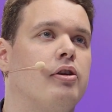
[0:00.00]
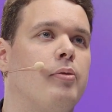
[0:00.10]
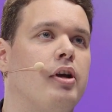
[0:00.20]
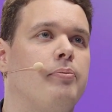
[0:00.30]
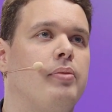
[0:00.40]
There
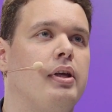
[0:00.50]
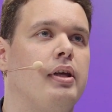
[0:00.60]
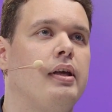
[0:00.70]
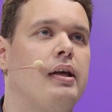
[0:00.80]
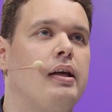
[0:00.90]
might
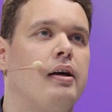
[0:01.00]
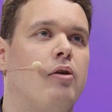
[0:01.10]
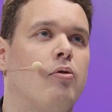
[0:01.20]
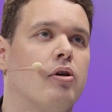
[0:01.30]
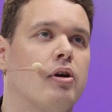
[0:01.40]
be
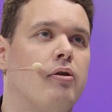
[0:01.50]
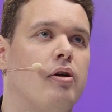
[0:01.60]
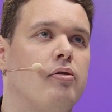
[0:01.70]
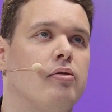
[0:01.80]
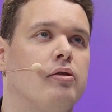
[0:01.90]
a
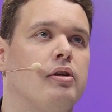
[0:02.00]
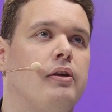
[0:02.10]
workaround